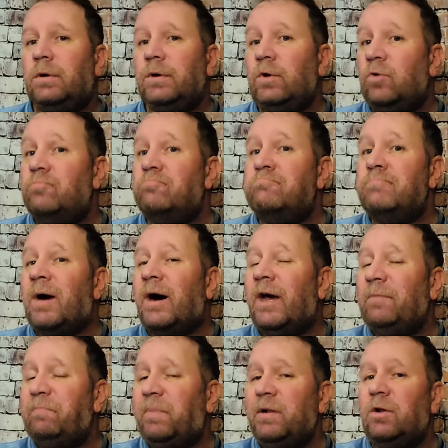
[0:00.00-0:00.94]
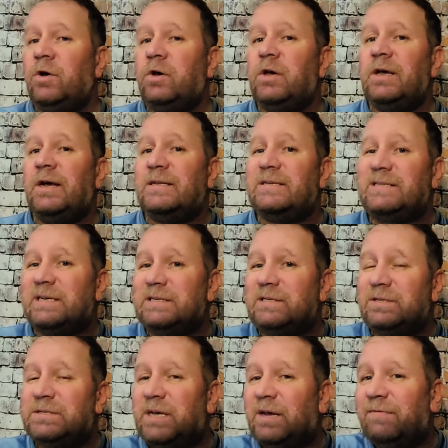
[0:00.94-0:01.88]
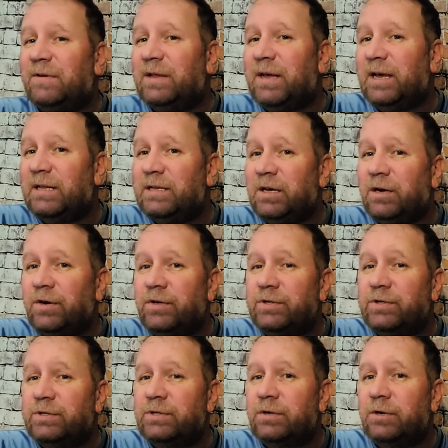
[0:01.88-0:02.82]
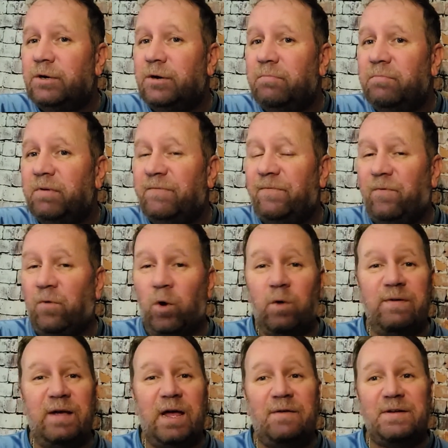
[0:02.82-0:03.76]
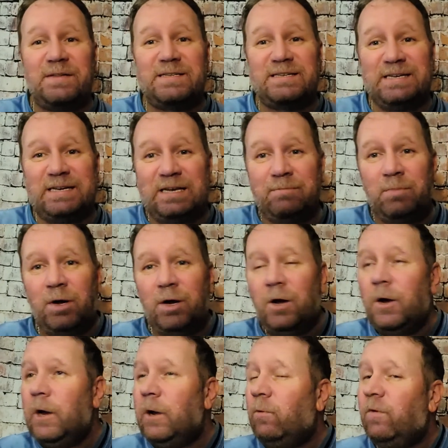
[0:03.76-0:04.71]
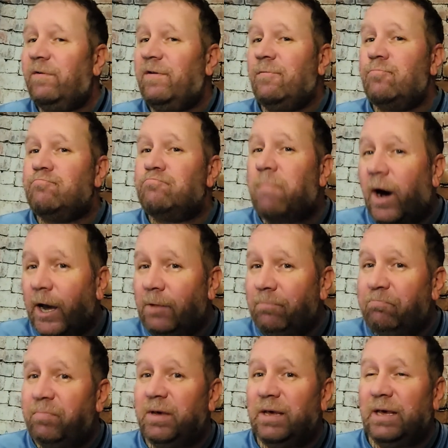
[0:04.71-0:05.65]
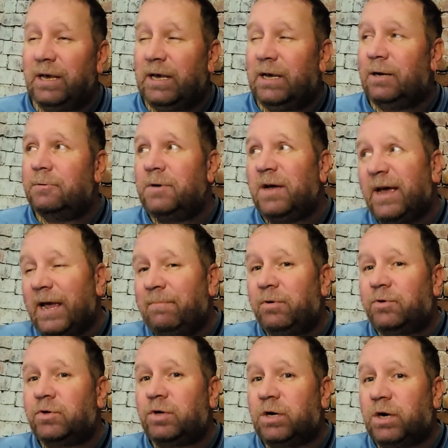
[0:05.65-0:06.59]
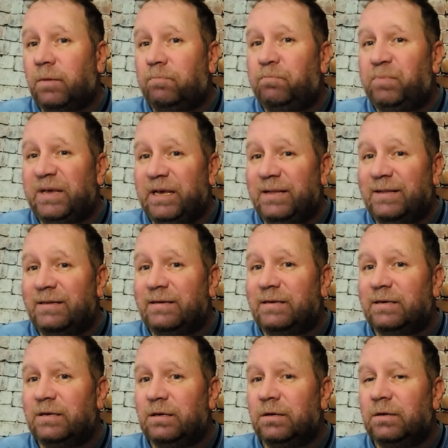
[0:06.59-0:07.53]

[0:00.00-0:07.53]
you might be looking at 6 to 7, 8 years before we have a team where we might be able to compete.